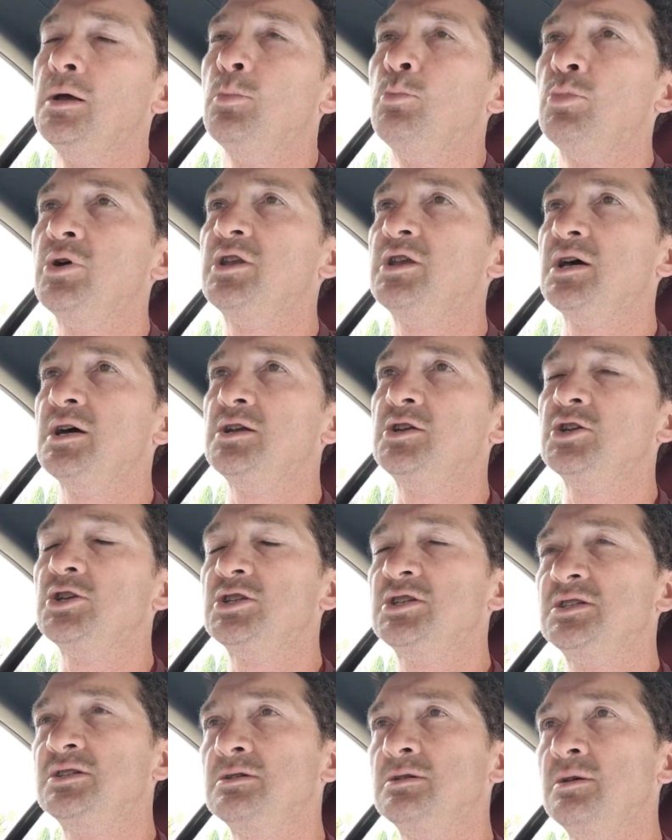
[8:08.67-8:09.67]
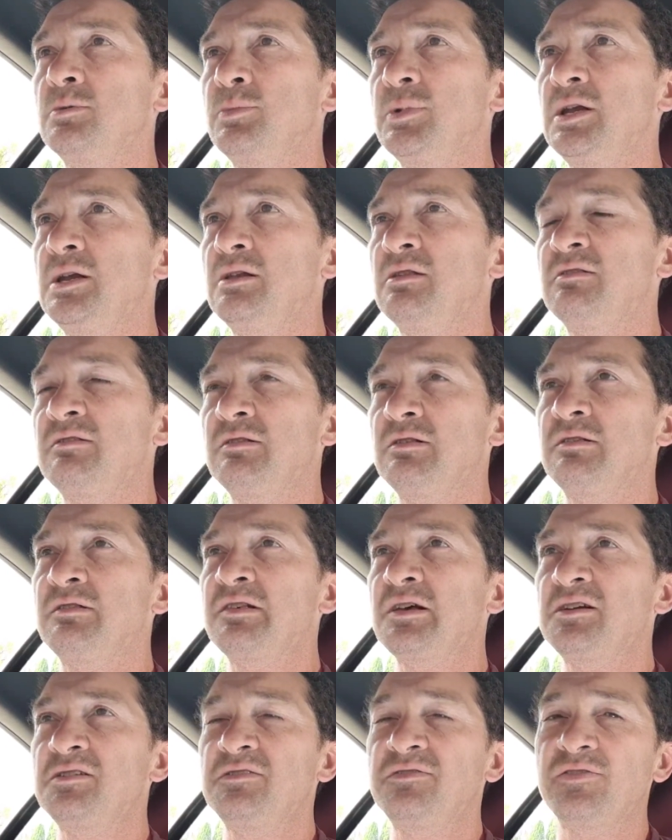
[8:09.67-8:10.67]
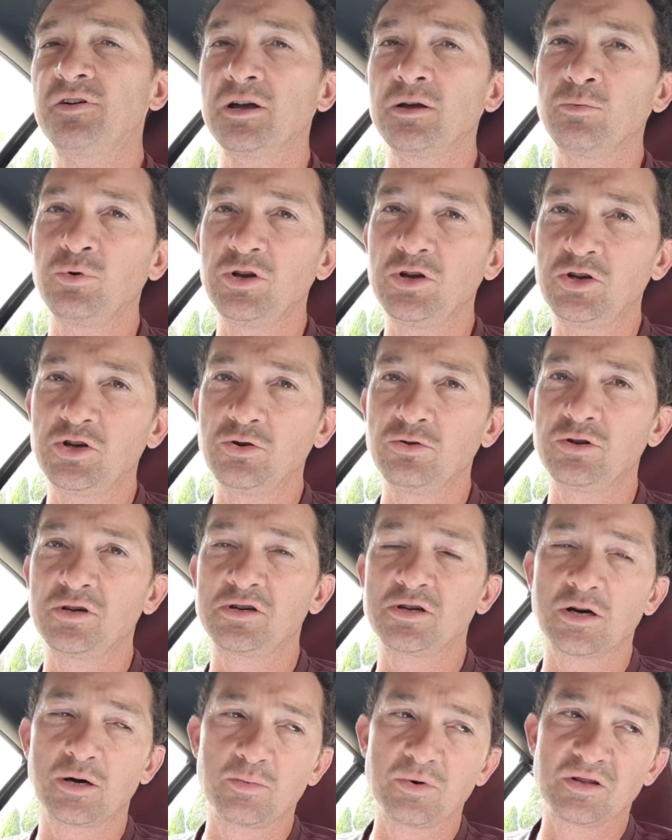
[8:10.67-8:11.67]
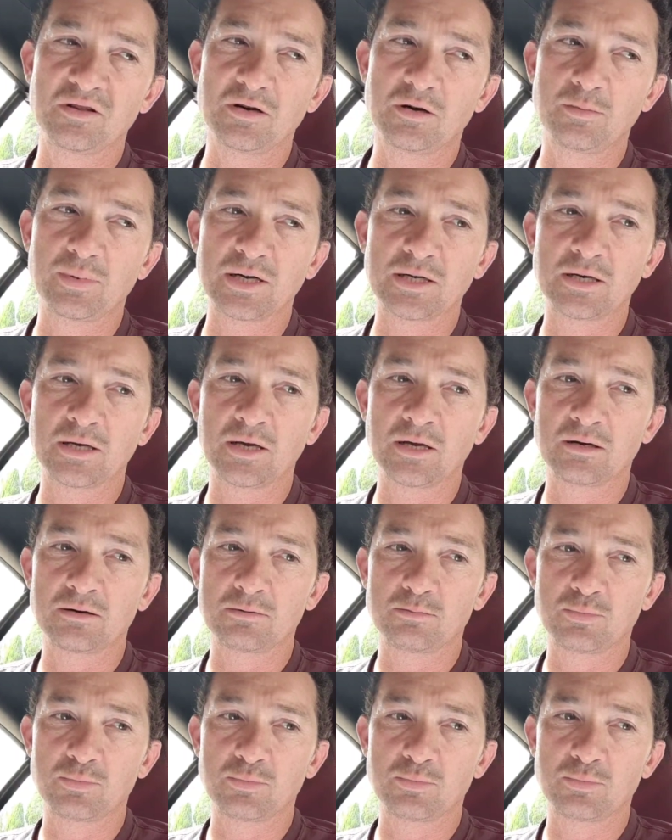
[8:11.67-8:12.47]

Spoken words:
But yeah, it's satisfying when you do the job and it's all back together.